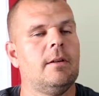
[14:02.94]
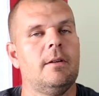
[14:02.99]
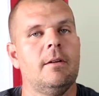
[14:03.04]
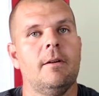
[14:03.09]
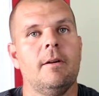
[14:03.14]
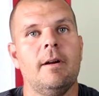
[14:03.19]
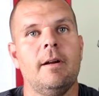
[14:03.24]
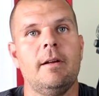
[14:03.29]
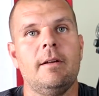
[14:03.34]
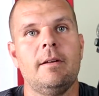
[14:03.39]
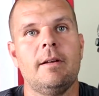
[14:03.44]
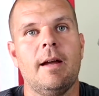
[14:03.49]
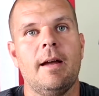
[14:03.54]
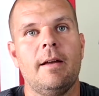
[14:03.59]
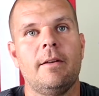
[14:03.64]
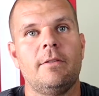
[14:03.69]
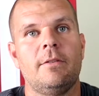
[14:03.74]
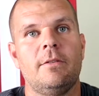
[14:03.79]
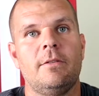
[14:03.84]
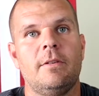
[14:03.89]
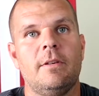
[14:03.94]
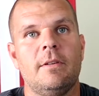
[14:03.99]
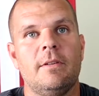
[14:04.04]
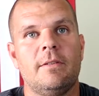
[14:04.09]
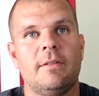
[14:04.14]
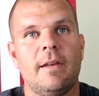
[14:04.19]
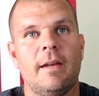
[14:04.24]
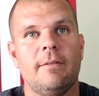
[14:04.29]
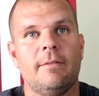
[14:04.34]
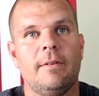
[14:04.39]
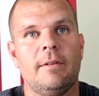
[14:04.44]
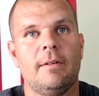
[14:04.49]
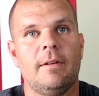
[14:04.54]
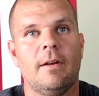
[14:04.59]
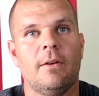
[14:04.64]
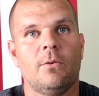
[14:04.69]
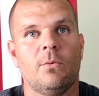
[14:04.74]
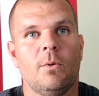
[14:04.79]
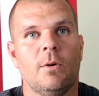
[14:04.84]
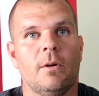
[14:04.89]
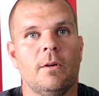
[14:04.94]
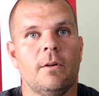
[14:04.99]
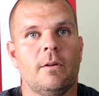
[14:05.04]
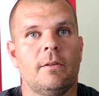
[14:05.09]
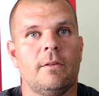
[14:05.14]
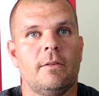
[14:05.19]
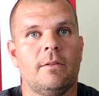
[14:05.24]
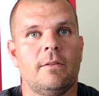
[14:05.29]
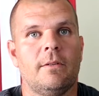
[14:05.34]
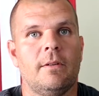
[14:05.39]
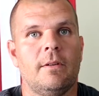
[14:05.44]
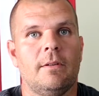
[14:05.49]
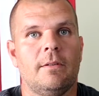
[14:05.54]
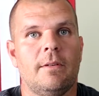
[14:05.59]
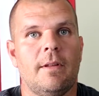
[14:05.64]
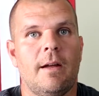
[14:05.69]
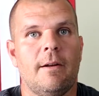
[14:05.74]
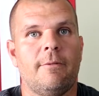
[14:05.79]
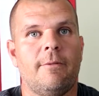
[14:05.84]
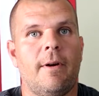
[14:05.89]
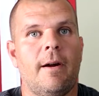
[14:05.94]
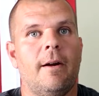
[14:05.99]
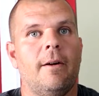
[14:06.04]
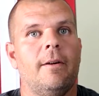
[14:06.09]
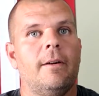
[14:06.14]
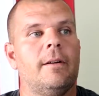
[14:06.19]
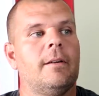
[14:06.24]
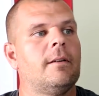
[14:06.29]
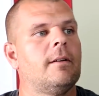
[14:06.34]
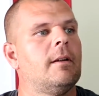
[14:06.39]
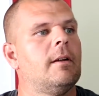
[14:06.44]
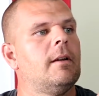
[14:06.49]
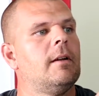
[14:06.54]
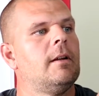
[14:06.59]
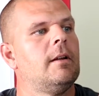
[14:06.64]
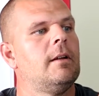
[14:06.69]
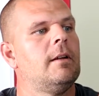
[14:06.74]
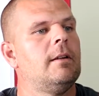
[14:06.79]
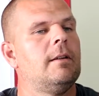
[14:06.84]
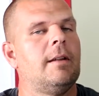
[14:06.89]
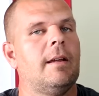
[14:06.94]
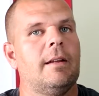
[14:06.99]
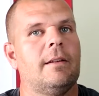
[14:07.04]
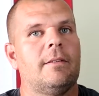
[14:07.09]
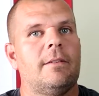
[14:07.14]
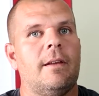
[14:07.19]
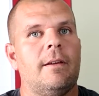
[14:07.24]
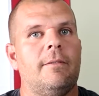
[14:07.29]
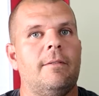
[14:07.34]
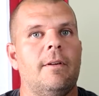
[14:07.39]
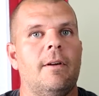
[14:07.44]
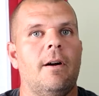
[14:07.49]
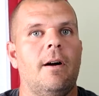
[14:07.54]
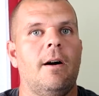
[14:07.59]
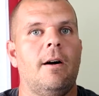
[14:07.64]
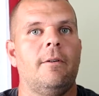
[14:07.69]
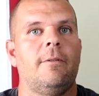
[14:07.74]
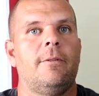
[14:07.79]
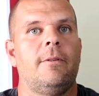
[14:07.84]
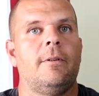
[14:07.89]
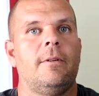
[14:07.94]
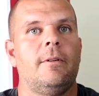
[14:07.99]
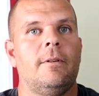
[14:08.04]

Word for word: All right, you guys, you see the safety does work. It's, it's not firing. You take the safety off,